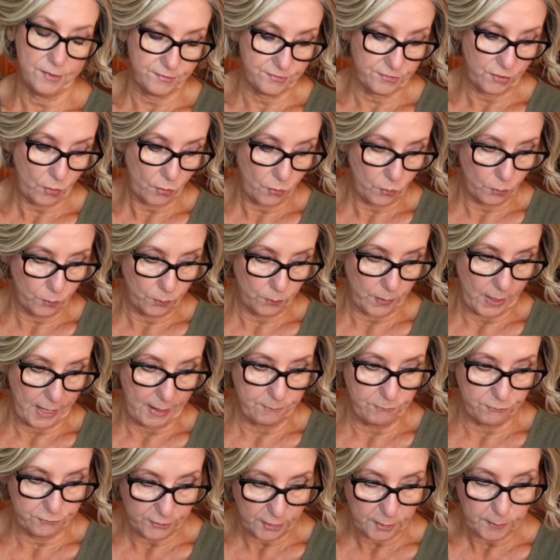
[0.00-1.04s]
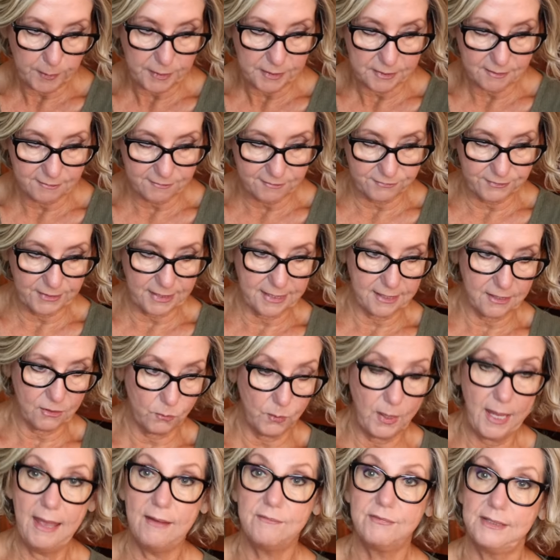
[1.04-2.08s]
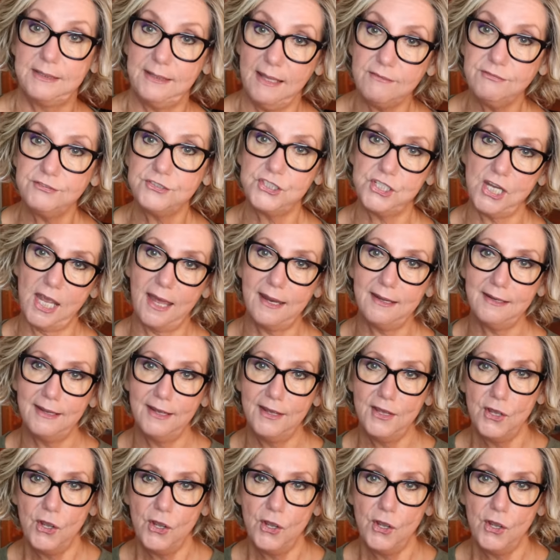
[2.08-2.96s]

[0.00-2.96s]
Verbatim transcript: So I'm filming this video. We haven't left yet.